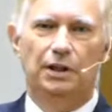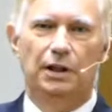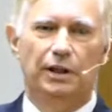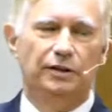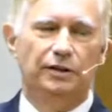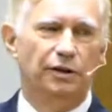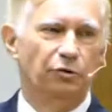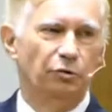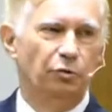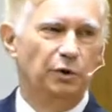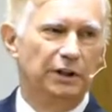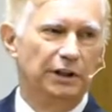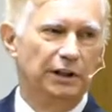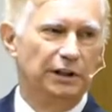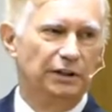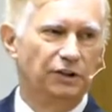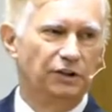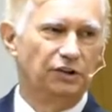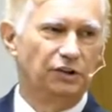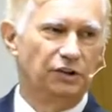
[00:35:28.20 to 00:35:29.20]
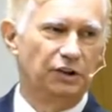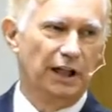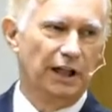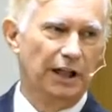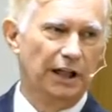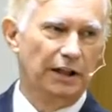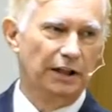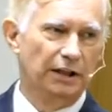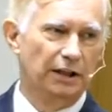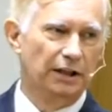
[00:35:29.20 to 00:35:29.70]
I said, we need to
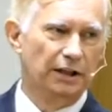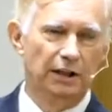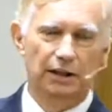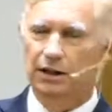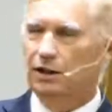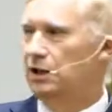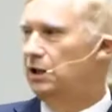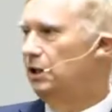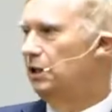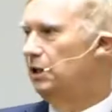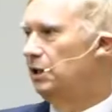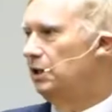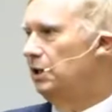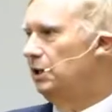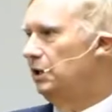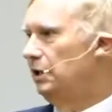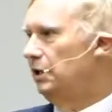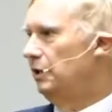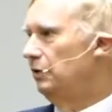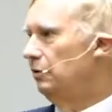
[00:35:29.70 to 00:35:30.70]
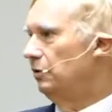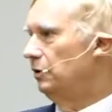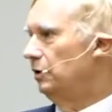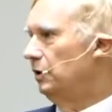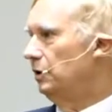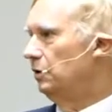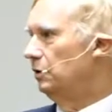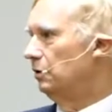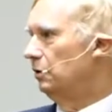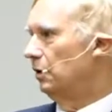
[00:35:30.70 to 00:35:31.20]
stay here in
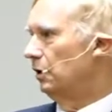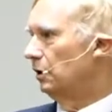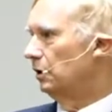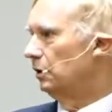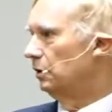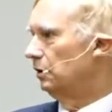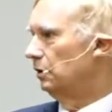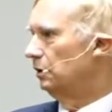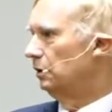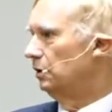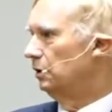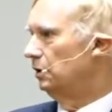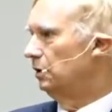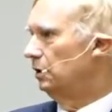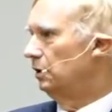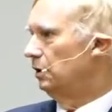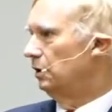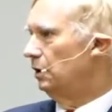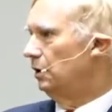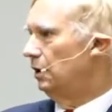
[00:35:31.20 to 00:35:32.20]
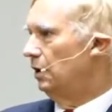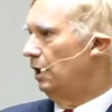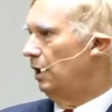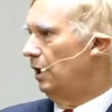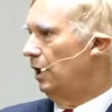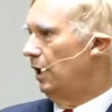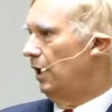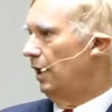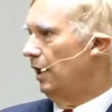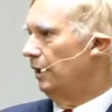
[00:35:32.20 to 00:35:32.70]
New York,
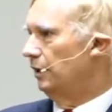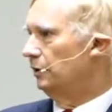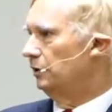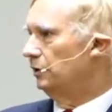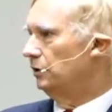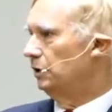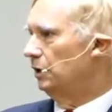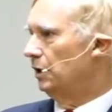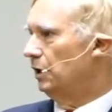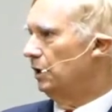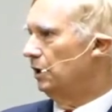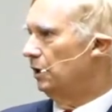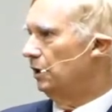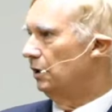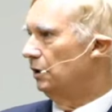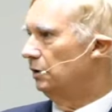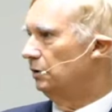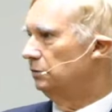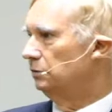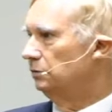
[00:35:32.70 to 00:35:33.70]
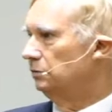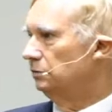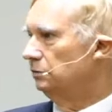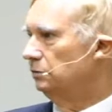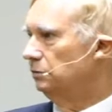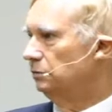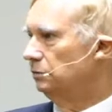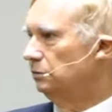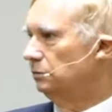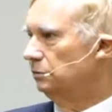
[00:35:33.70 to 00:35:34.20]
and uh,
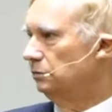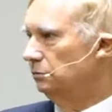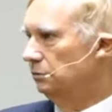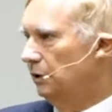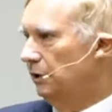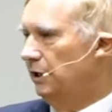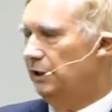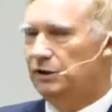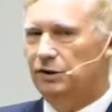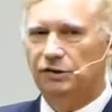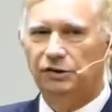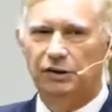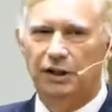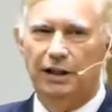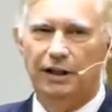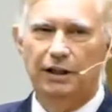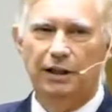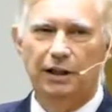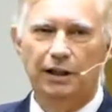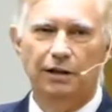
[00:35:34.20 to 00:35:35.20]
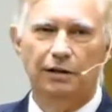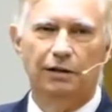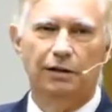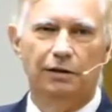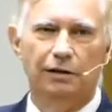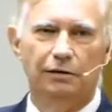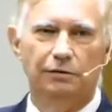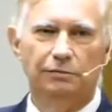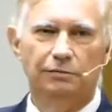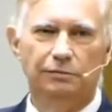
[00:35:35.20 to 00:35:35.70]
we need to stay
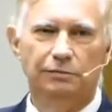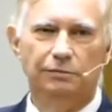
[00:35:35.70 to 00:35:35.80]
here.